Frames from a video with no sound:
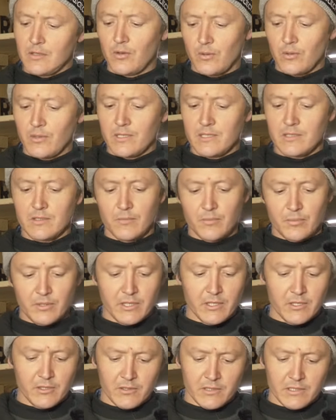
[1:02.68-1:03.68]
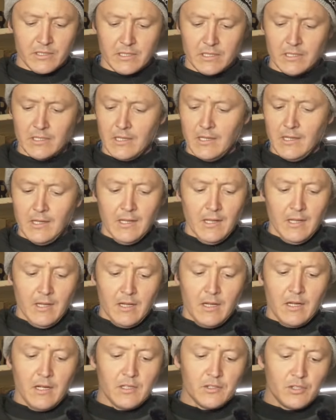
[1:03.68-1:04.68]
always the priority.
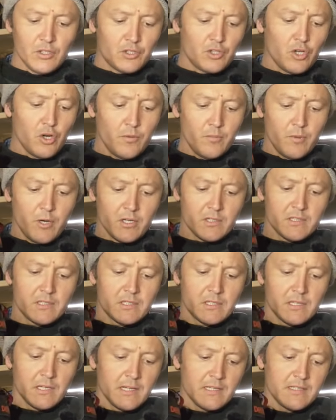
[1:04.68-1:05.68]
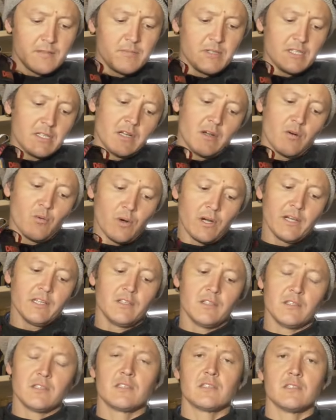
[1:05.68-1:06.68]
The toe box has been
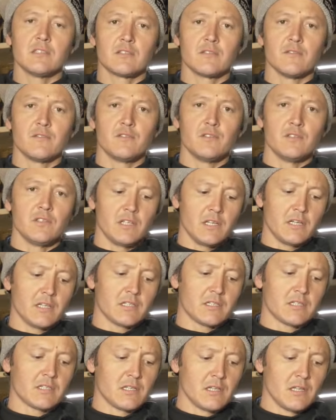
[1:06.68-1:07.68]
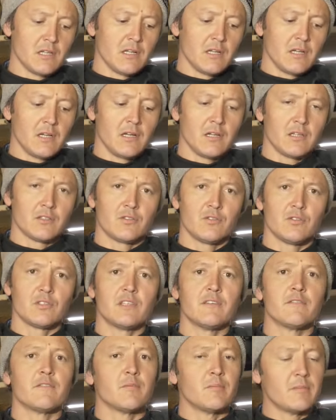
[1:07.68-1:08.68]
widened since a few years to
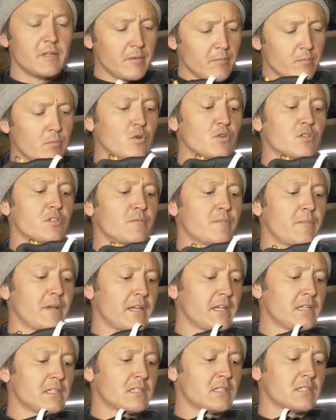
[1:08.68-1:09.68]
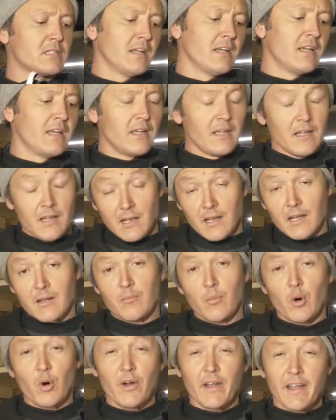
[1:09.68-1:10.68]
give a bit more space and
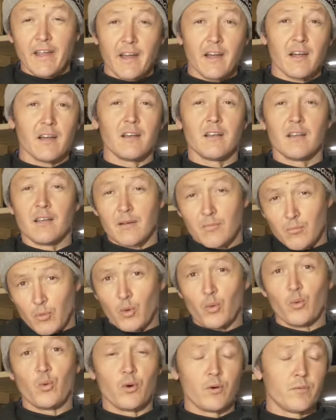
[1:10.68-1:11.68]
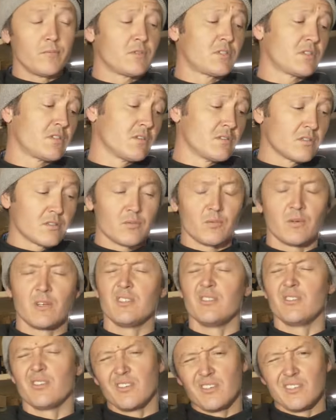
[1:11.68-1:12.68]
like more air, like more warmth, so
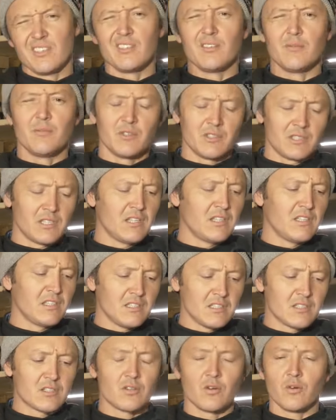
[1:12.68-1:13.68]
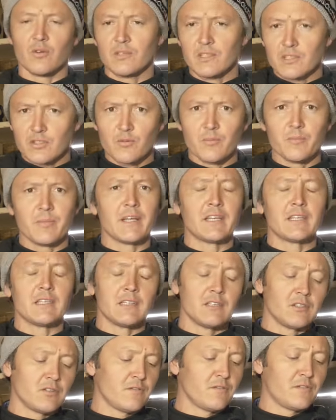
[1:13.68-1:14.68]
when you're in the mountain and it's cold and you're
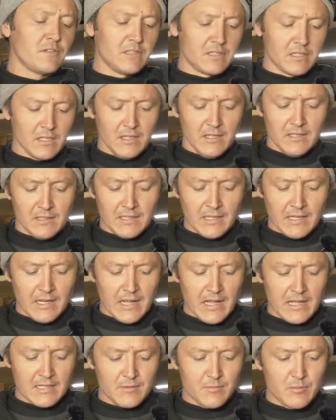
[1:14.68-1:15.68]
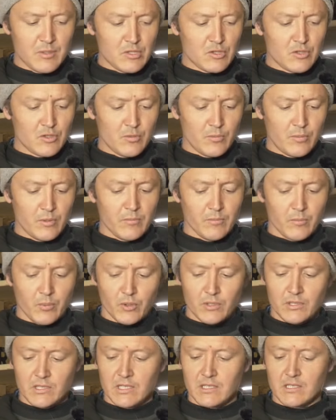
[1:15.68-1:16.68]
banging your feet, that has been super
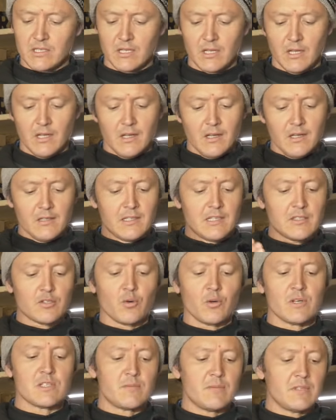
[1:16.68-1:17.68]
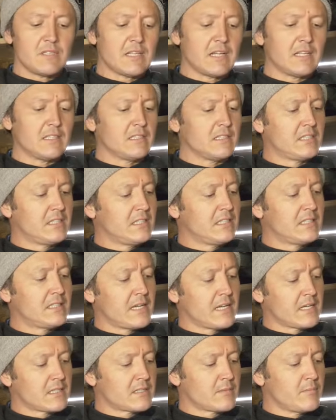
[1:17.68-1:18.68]
important. There's always been that
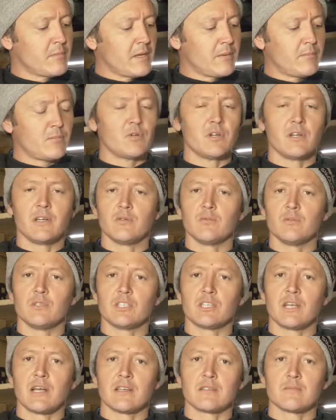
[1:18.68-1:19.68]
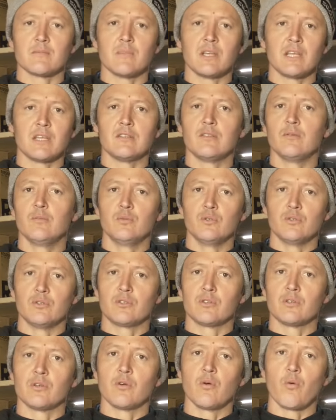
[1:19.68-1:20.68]
D-Tex membrane which has made the
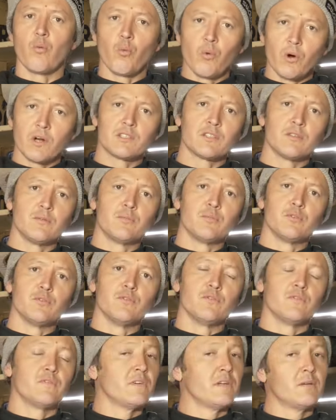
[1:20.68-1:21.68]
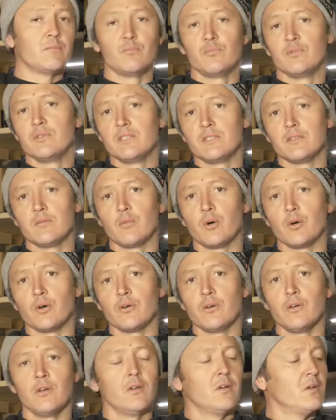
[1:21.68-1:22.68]
boot waterproof and
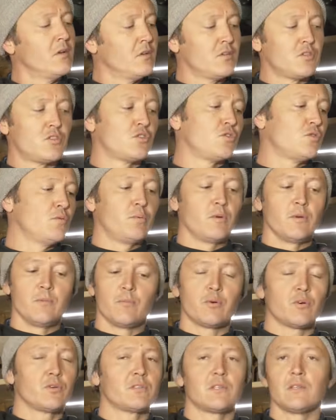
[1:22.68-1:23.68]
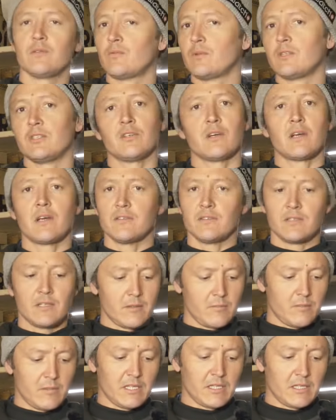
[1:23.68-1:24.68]
breathable, super important when you're out
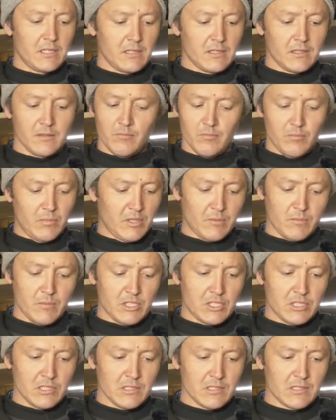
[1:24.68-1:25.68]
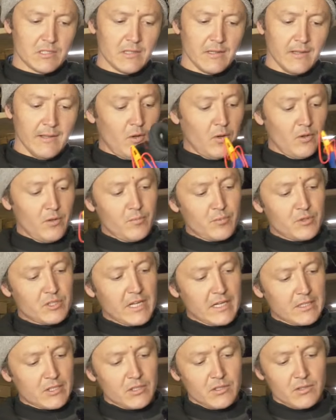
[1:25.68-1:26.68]
there making big missions. All the
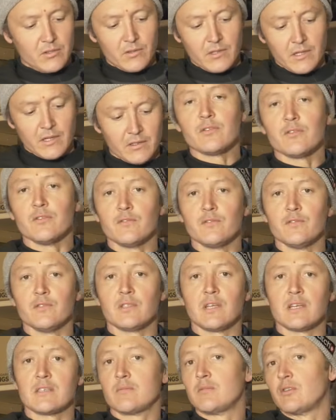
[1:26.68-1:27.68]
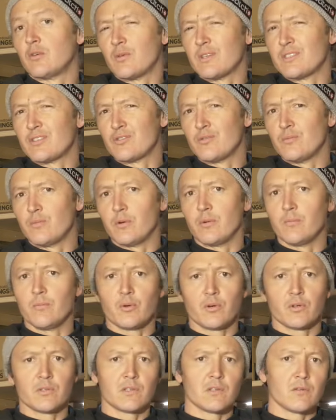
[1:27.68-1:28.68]
protection around the foot has been always super
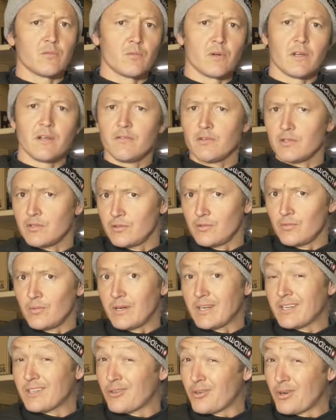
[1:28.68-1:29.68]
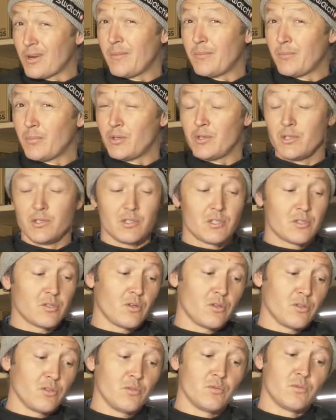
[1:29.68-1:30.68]
important whenever you wear crampons
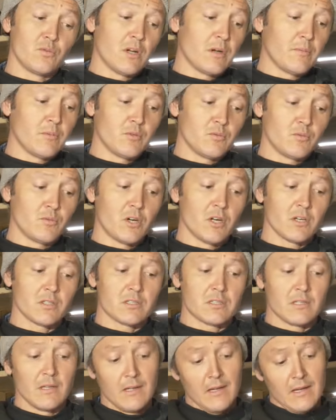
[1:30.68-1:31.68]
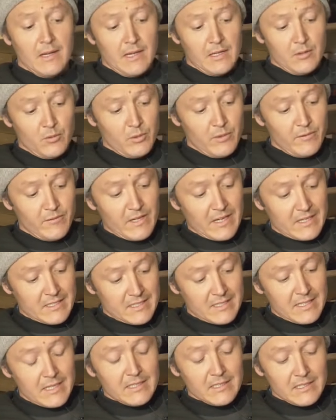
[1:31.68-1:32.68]
or you rub on rocks, and we've
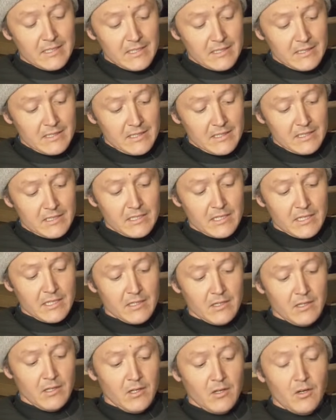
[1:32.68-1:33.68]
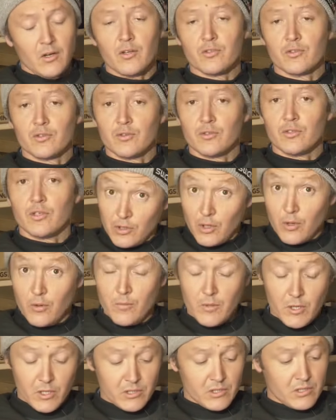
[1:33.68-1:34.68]
extended it this year onto the toe
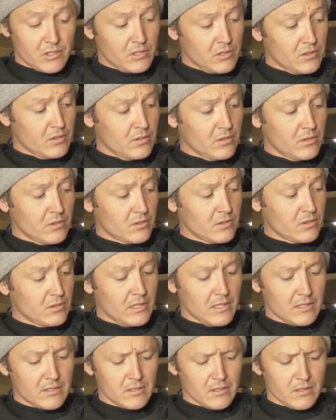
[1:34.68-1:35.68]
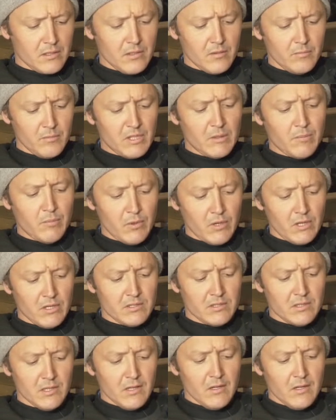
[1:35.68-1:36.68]
box, so that's a big plus,